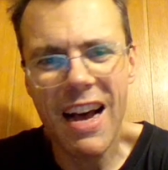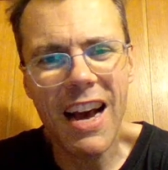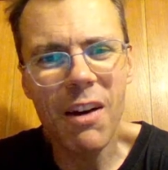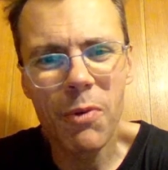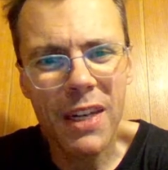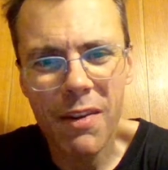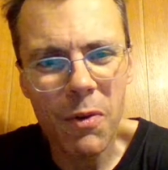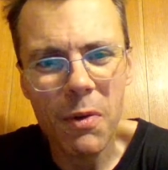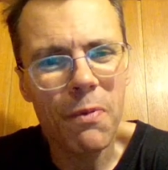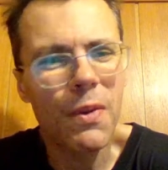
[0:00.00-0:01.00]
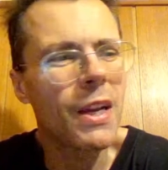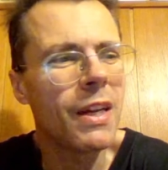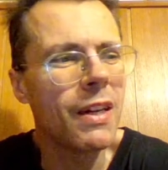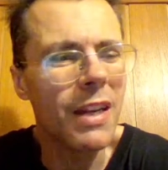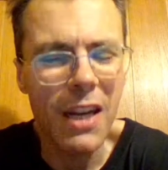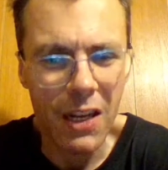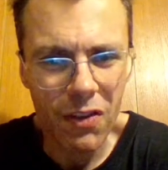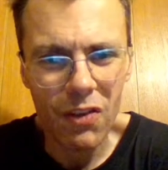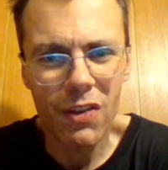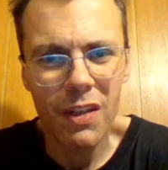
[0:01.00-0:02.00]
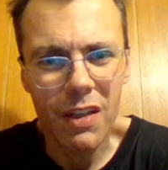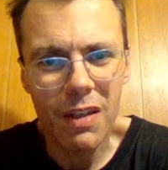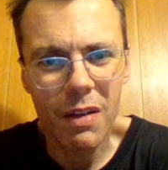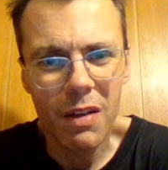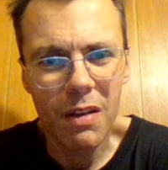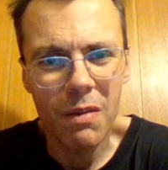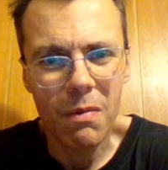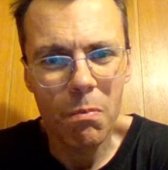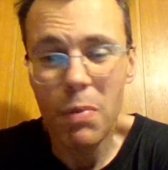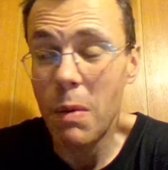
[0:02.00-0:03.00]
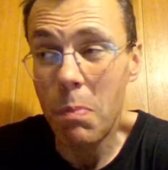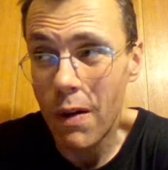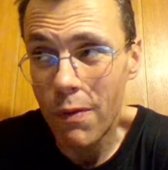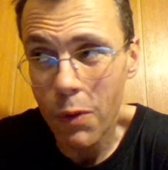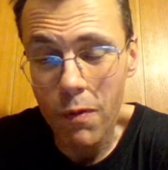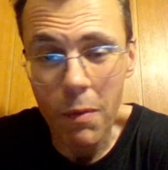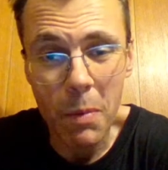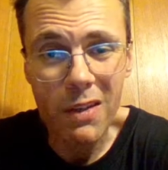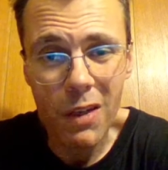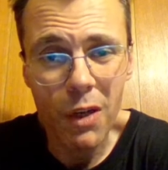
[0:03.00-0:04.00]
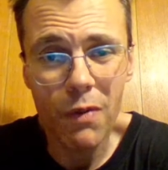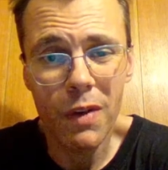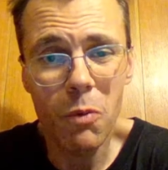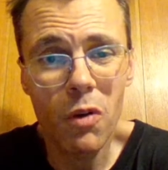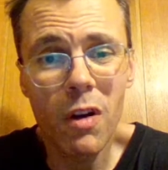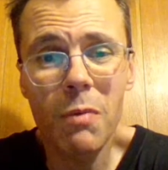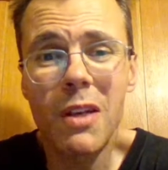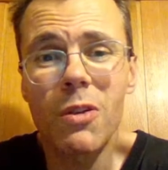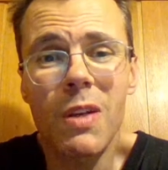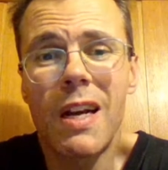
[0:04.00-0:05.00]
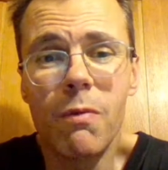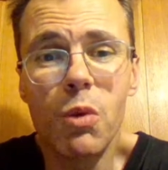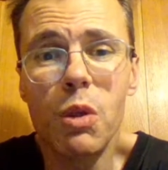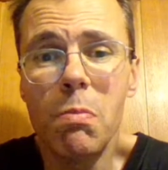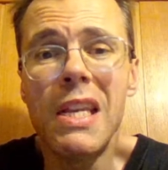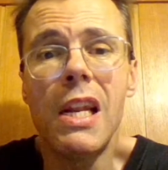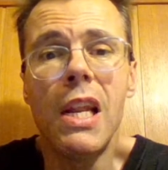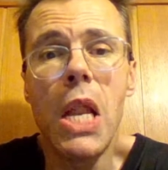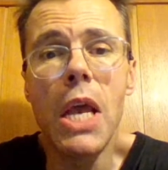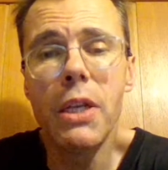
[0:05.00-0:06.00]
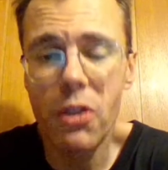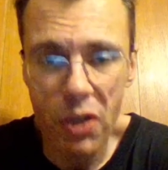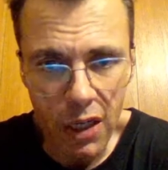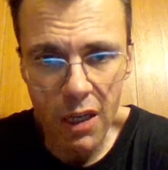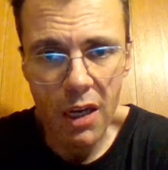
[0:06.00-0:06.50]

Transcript: I don't want you know fucking eat, prepare food for myself anymore. Not because I would be lazy.